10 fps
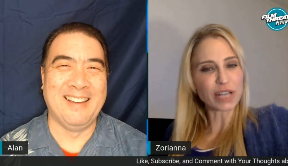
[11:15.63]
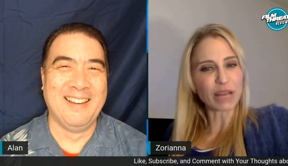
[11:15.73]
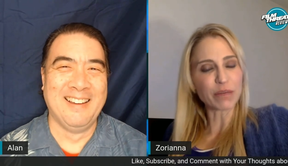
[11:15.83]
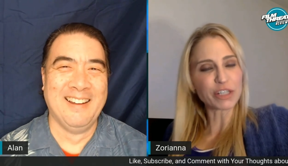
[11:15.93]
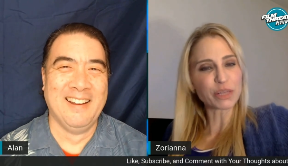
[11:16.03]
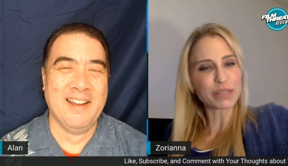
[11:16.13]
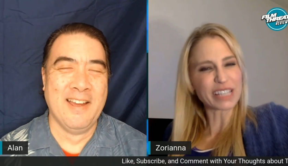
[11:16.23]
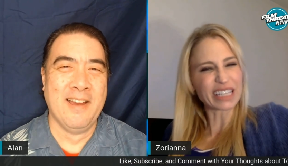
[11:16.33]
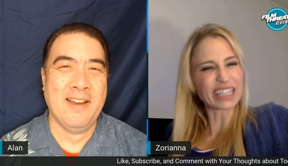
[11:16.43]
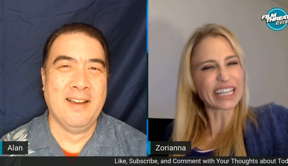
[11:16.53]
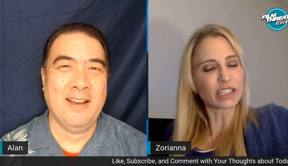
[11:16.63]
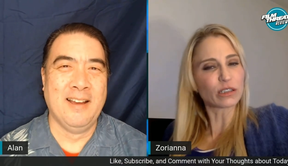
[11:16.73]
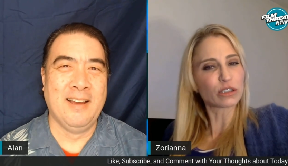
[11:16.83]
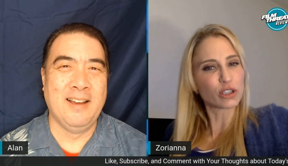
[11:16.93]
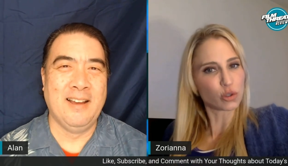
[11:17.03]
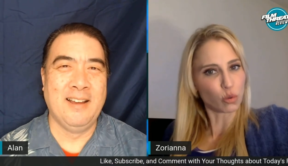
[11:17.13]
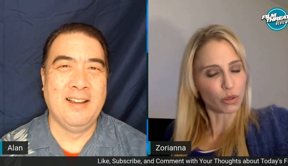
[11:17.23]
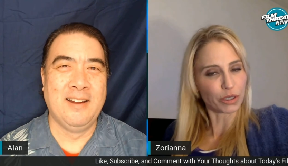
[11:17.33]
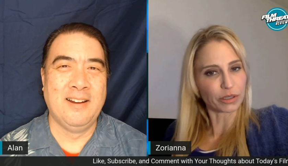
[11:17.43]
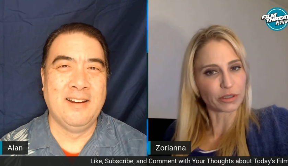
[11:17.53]
Speaker 1: wish it was a little
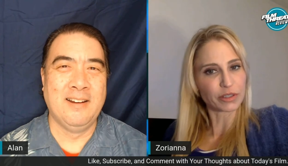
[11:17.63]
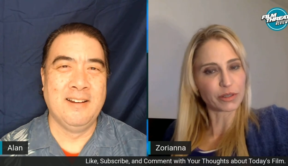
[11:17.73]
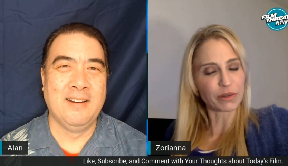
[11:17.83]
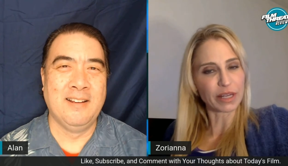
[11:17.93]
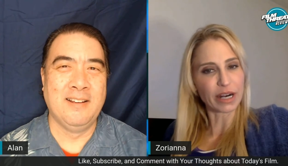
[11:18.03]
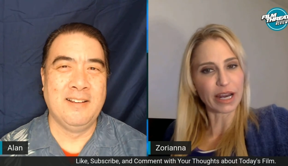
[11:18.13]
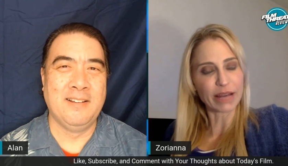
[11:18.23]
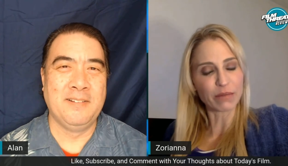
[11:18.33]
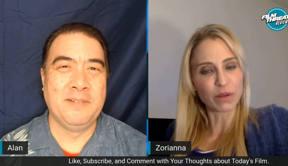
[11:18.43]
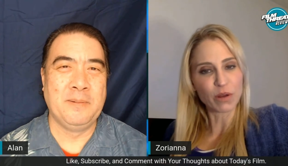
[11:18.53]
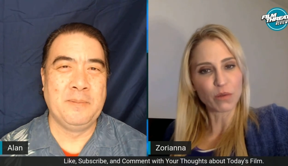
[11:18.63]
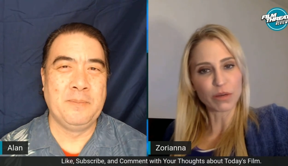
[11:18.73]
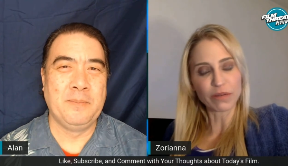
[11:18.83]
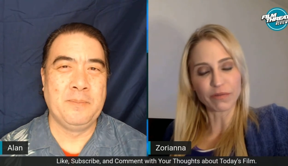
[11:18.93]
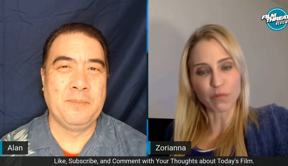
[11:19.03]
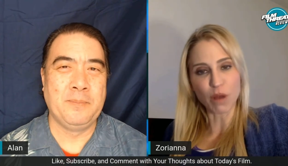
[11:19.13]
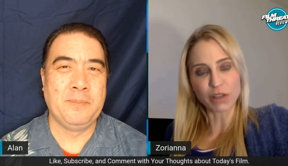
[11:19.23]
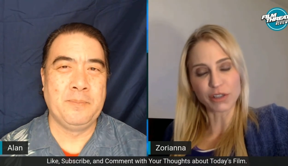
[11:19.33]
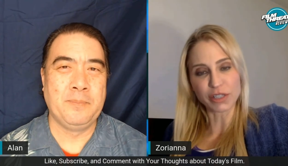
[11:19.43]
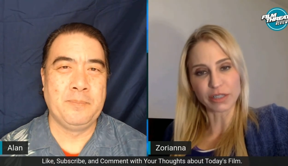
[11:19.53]
shorter so that I would have
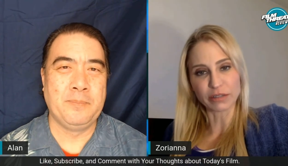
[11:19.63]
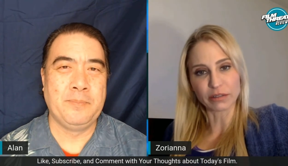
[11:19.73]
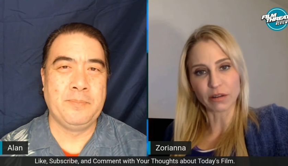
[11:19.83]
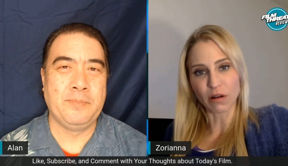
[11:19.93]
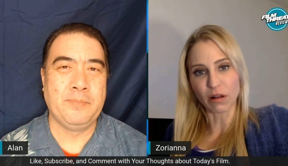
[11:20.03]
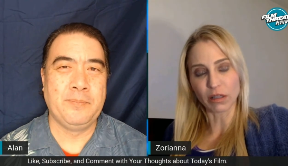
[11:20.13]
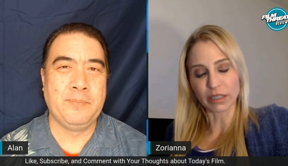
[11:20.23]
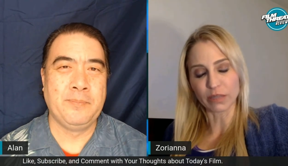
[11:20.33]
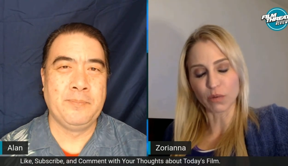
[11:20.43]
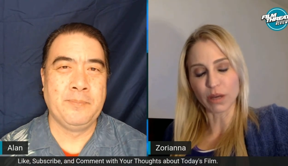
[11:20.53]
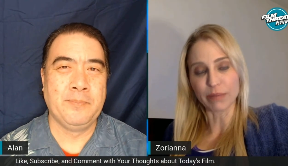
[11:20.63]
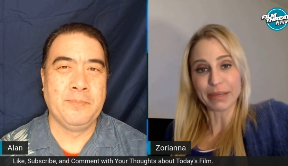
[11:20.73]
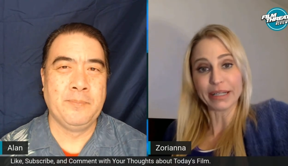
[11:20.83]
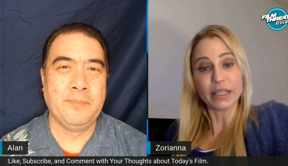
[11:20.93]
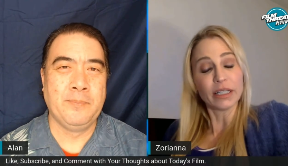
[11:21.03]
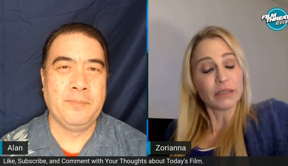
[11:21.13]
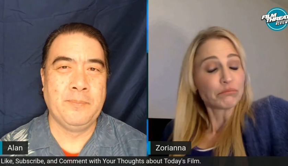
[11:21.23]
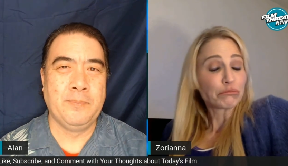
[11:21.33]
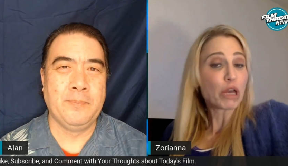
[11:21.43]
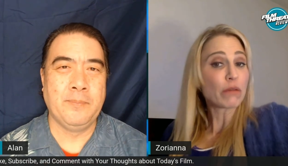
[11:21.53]
watched it all in one. But
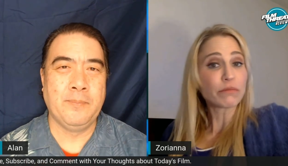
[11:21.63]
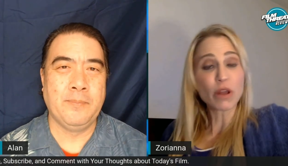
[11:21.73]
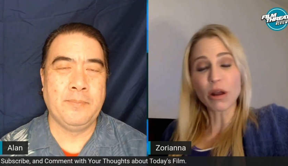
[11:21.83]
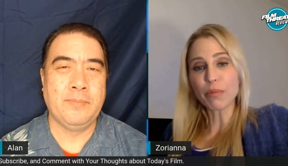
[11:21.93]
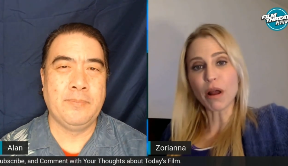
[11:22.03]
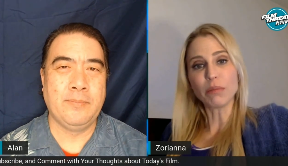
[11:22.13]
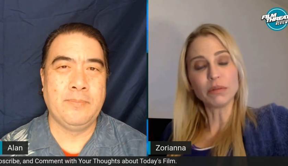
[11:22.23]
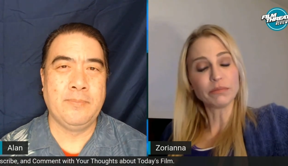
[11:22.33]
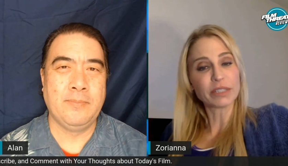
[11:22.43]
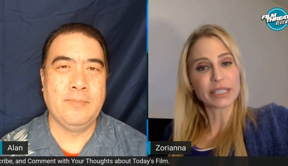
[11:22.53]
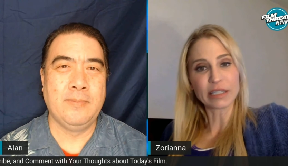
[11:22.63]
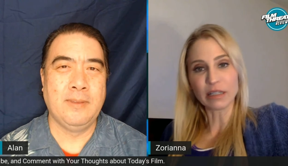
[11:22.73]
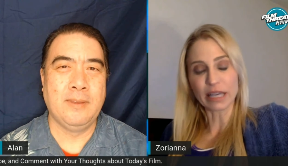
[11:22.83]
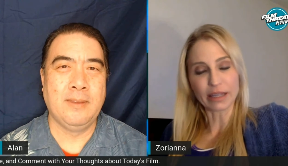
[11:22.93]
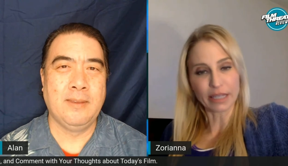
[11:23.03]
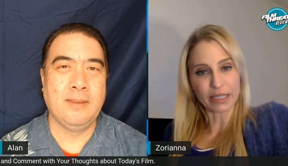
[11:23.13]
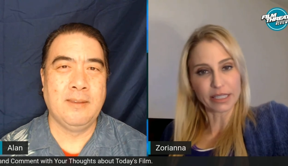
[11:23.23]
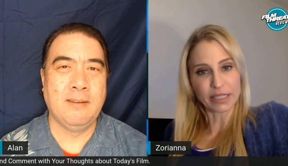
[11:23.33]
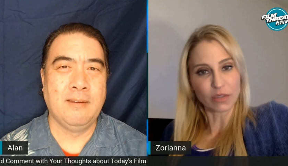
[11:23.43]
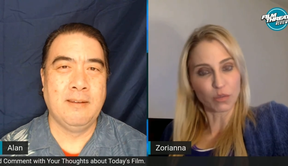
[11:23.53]
not a problem. Still, I think it's still